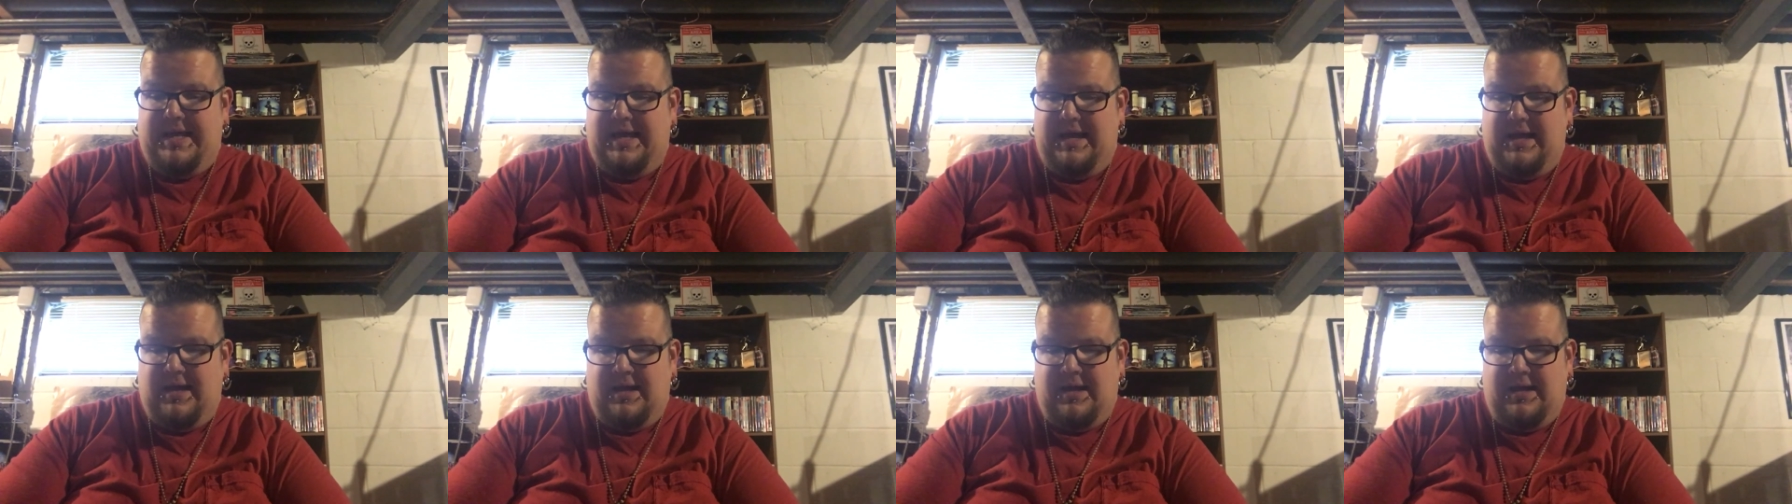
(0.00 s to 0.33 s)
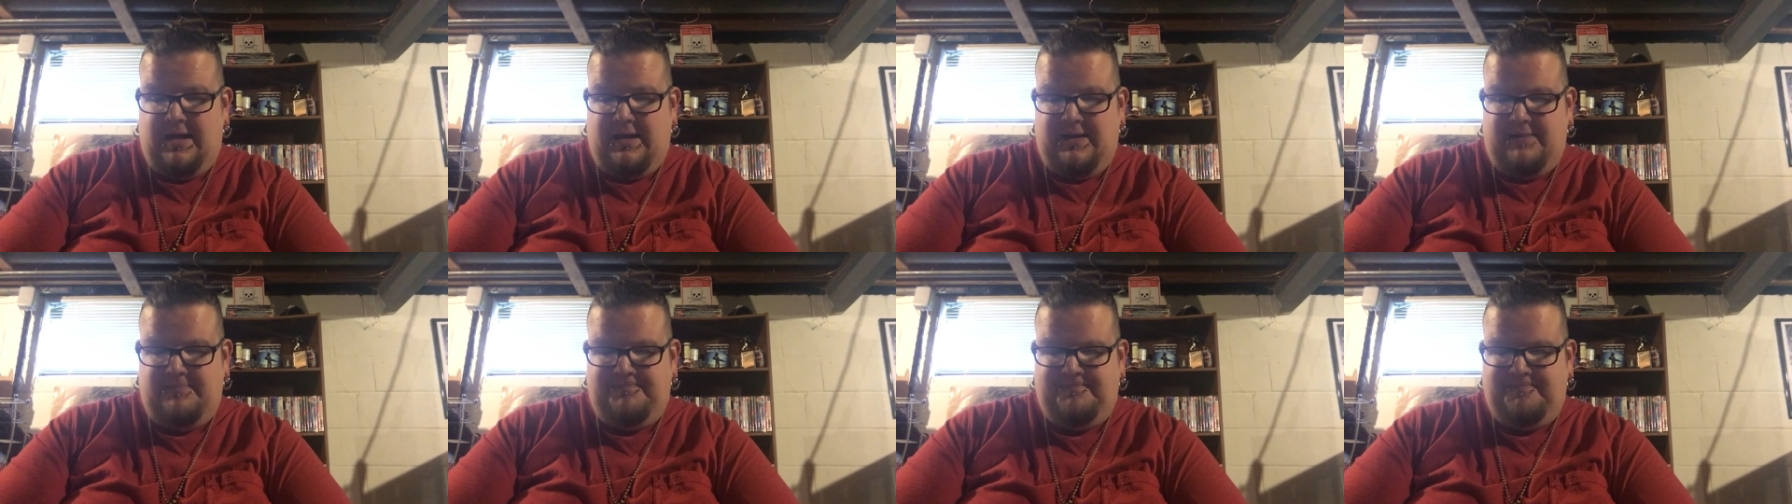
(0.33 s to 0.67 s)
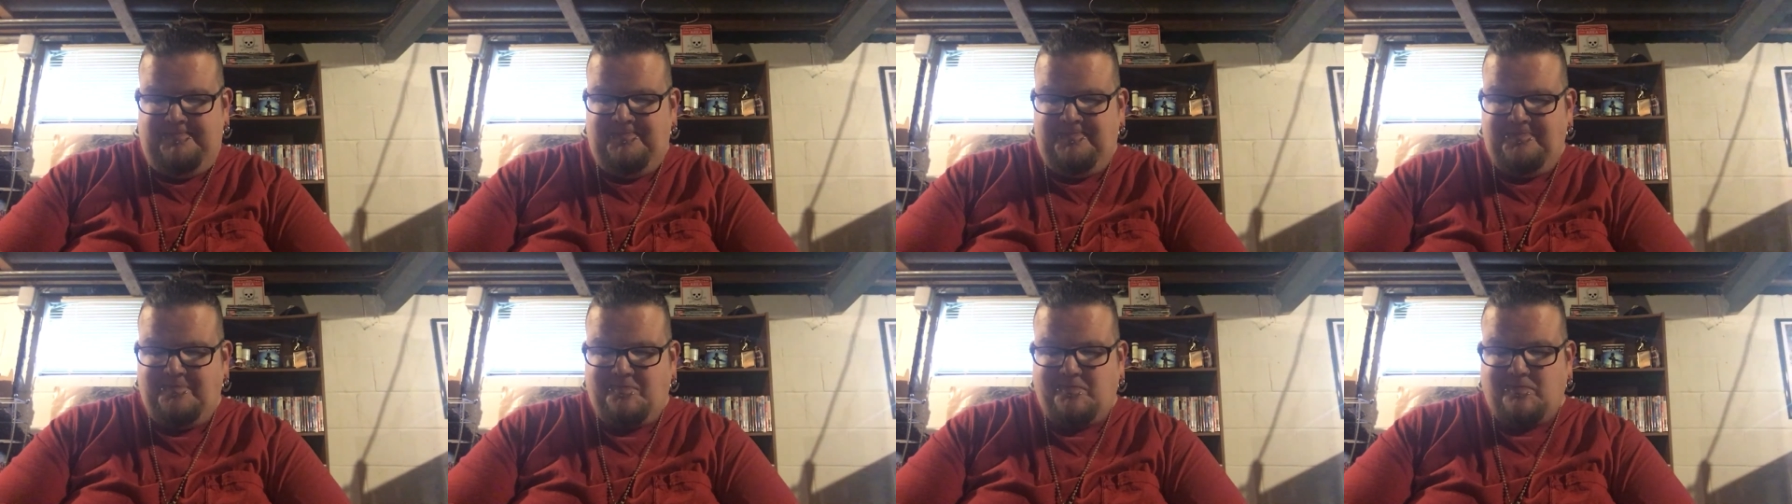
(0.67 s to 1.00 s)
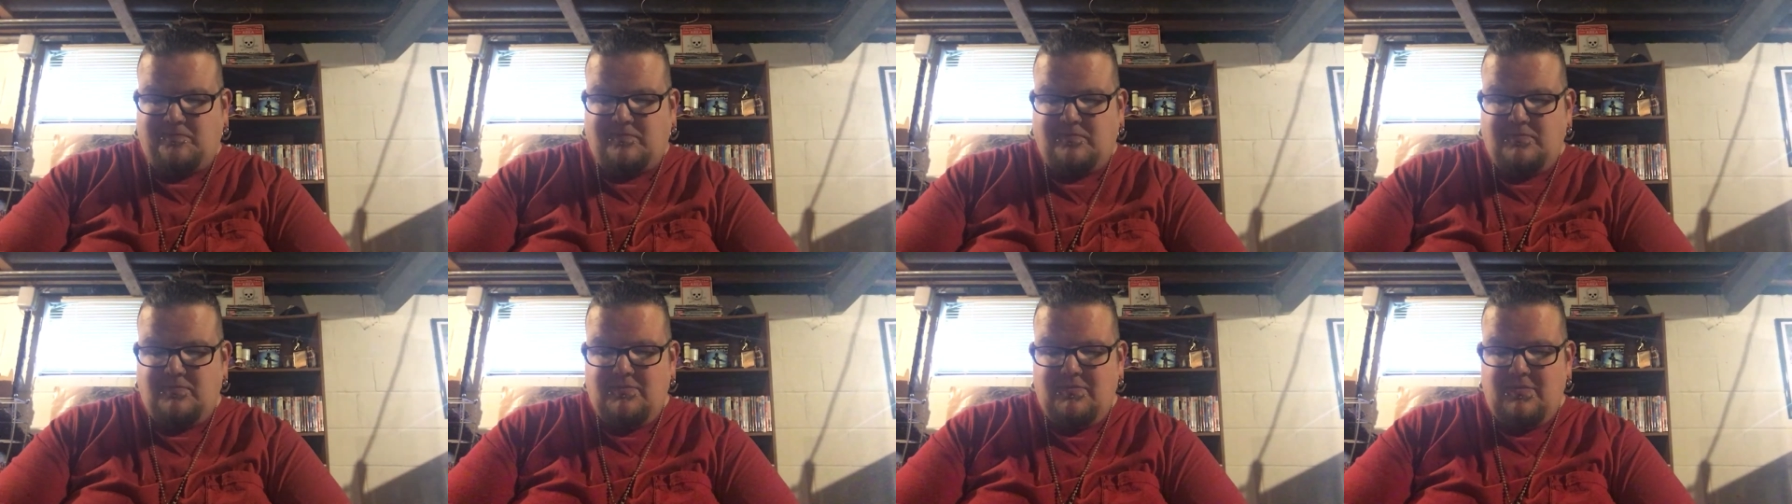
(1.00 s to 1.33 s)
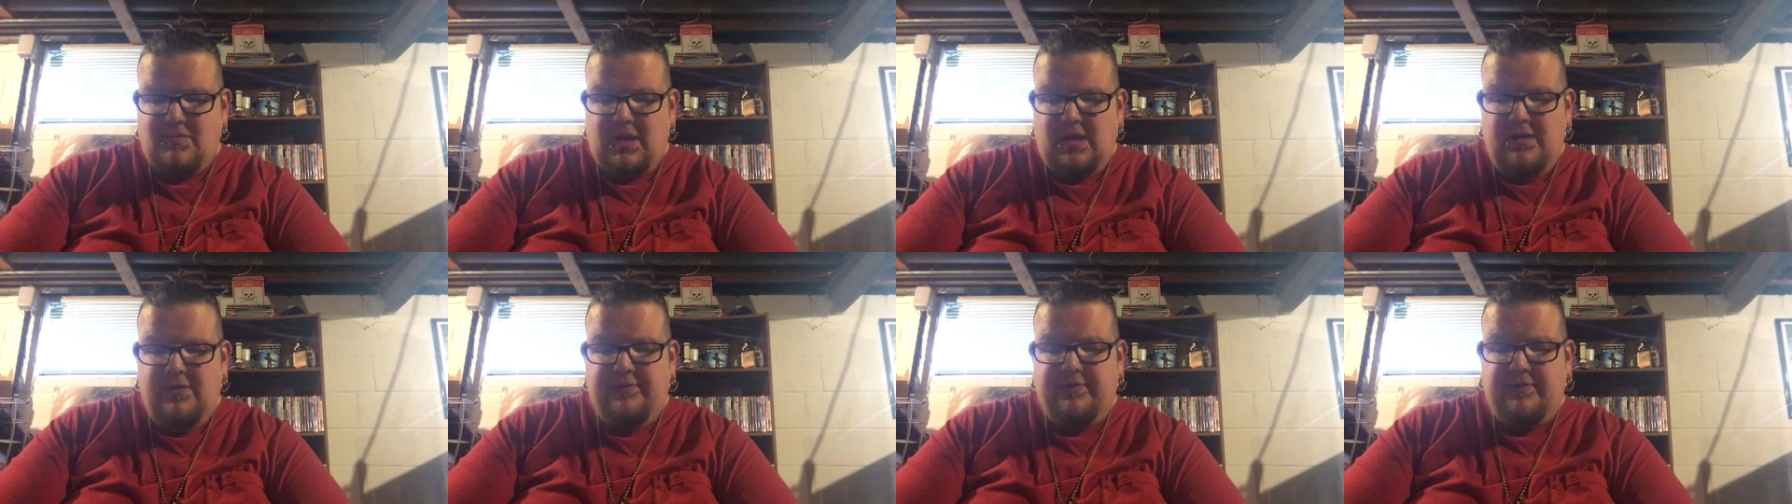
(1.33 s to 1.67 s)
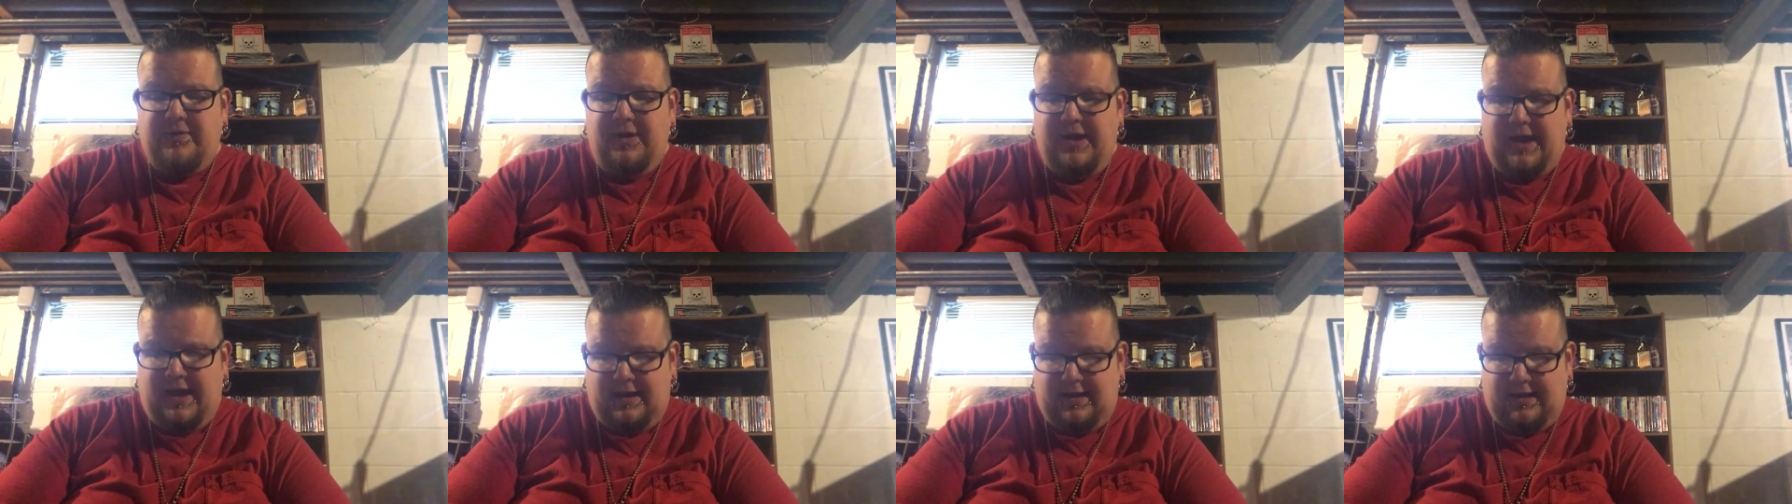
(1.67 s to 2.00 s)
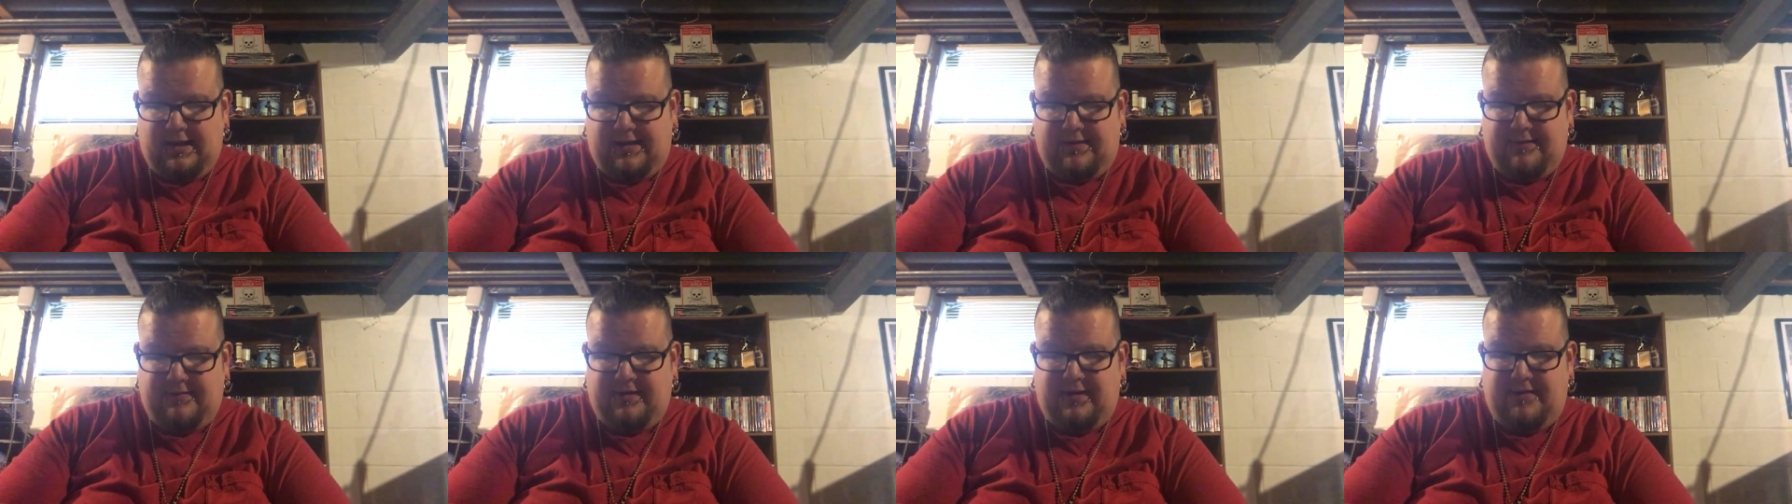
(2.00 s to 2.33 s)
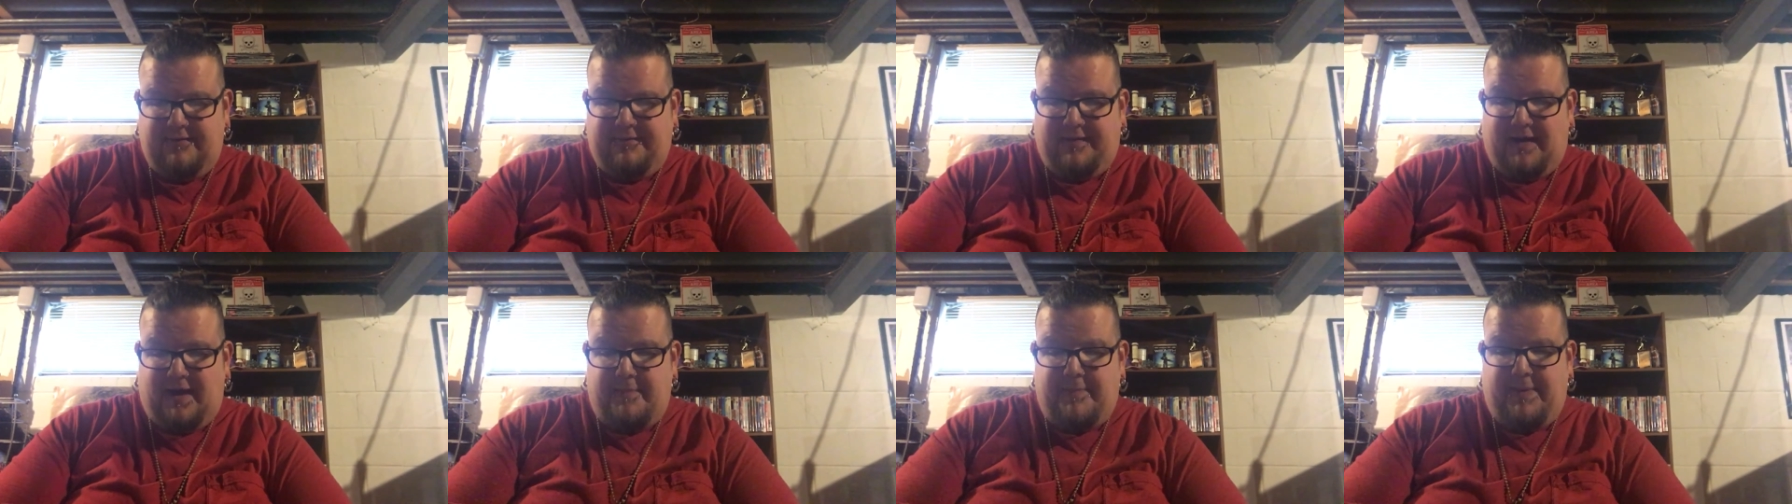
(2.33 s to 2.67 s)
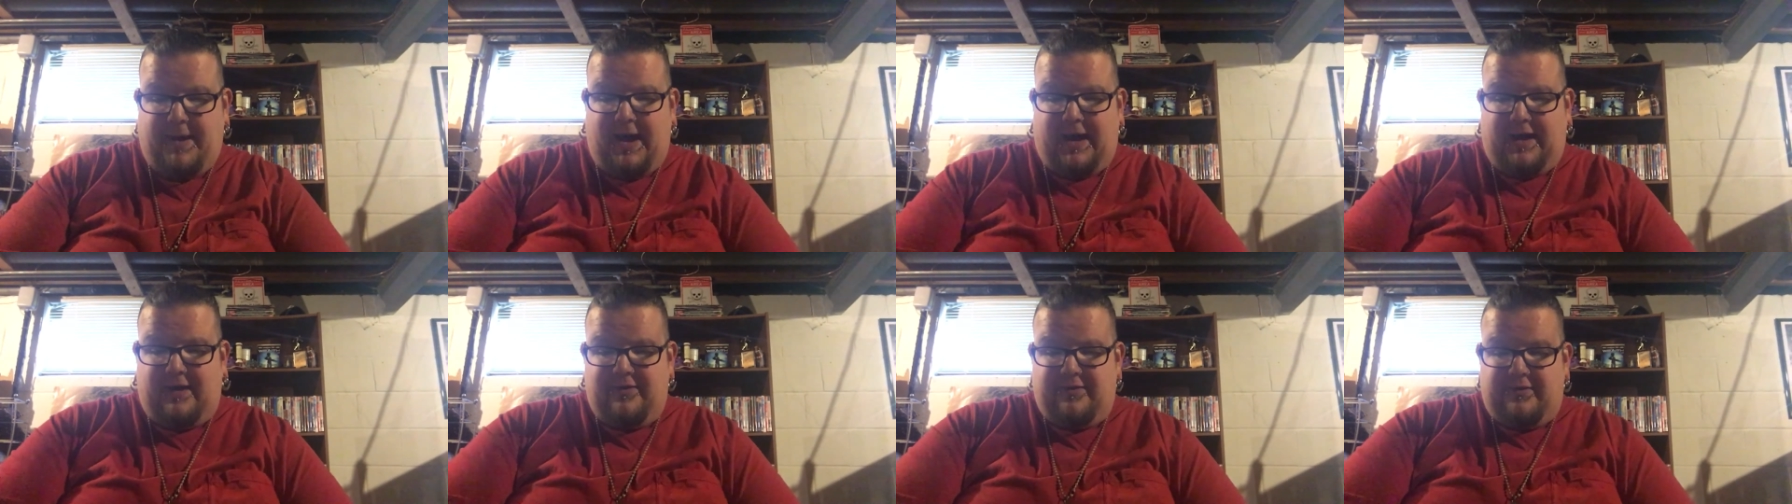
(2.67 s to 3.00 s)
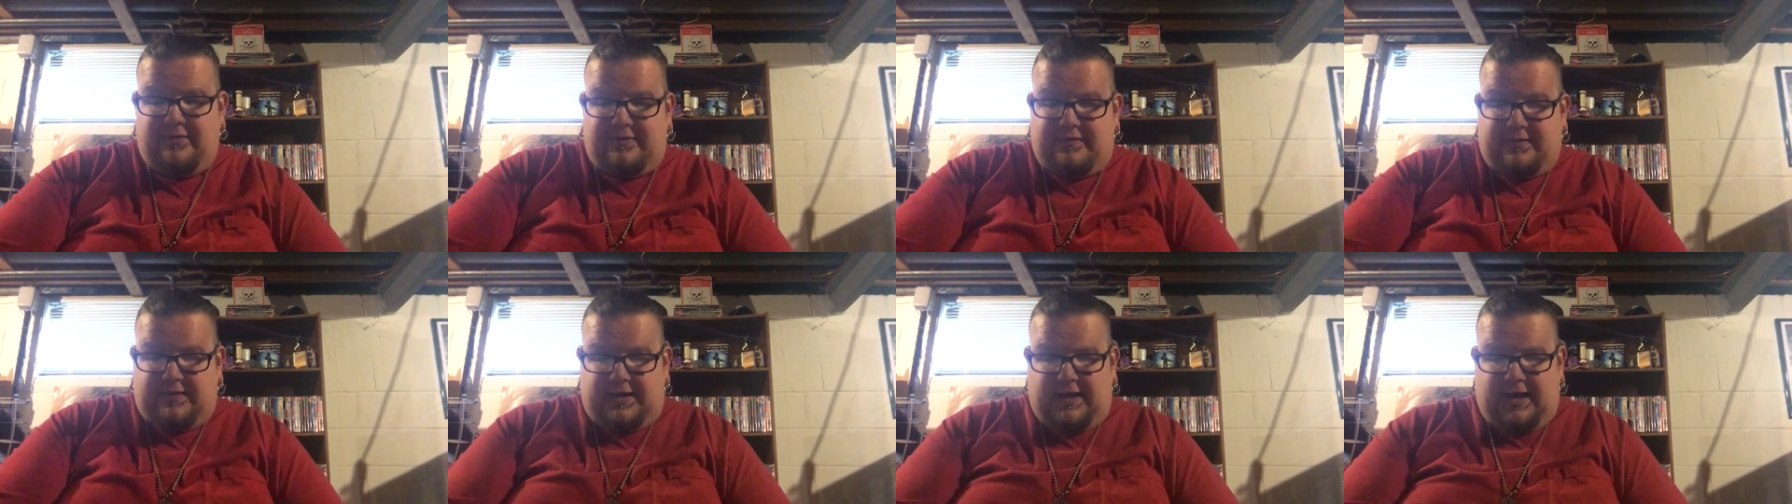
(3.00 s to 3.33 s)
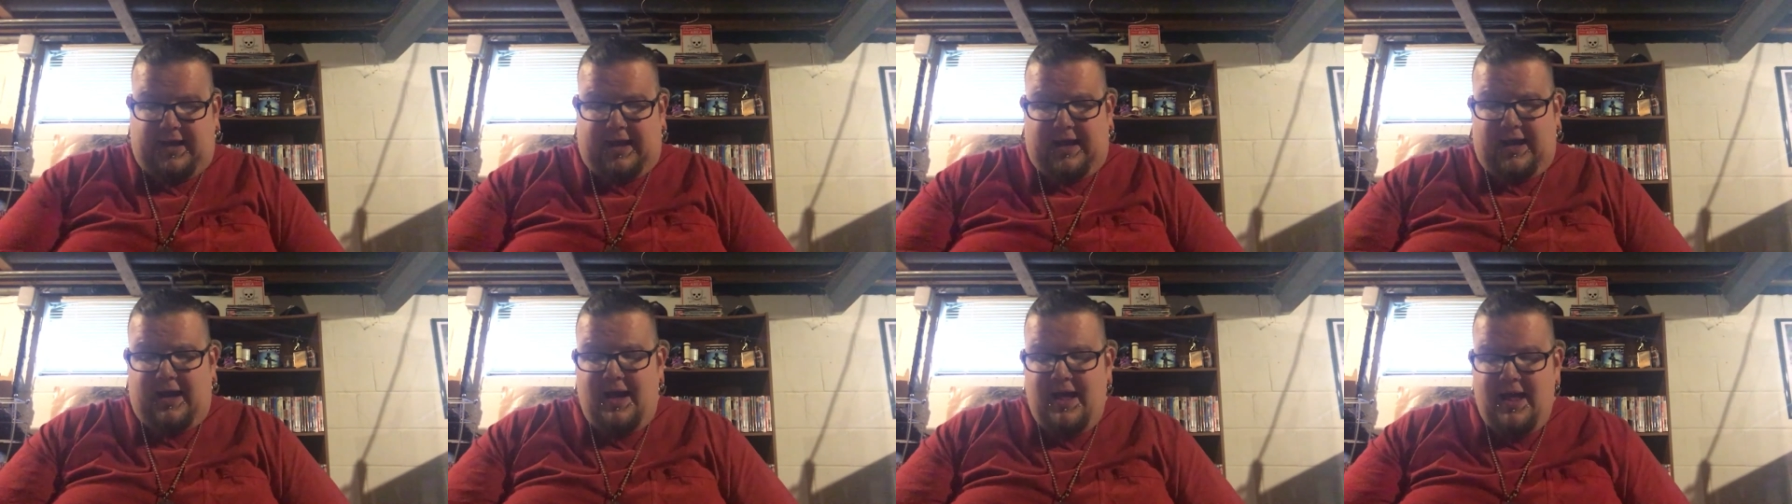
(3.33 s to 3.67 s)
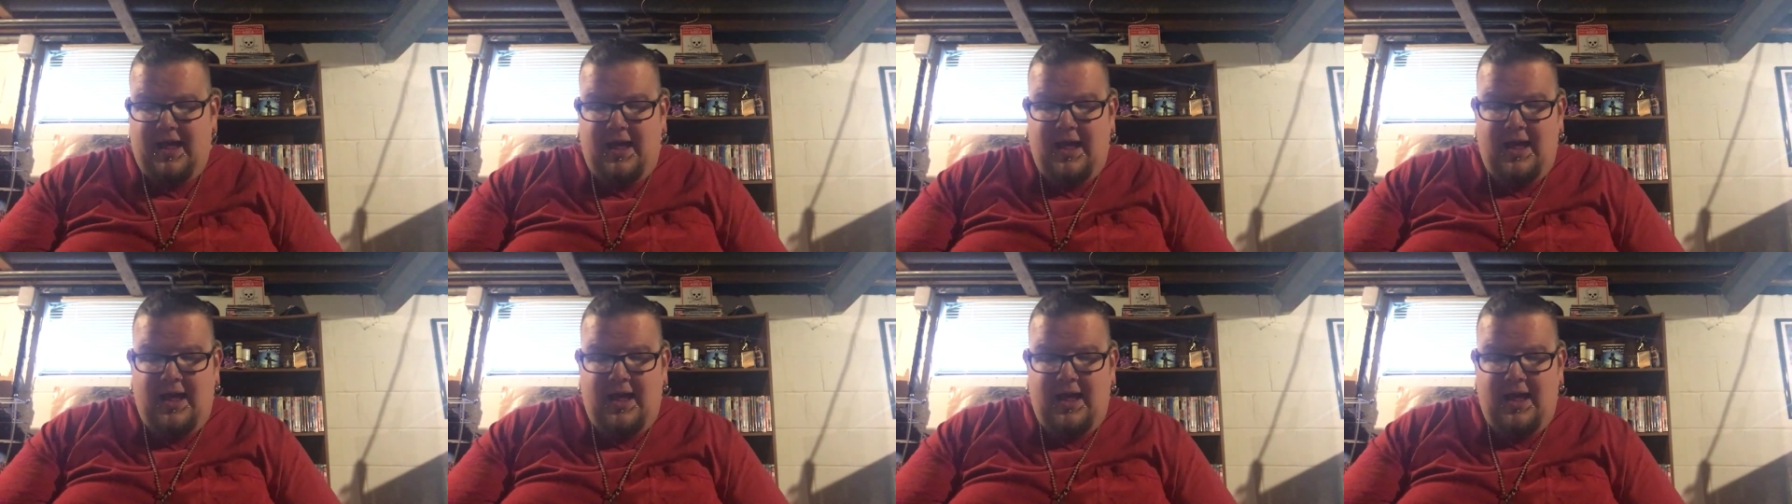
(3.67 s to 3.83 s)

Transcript: Um, so yeah, like I said, five packages today.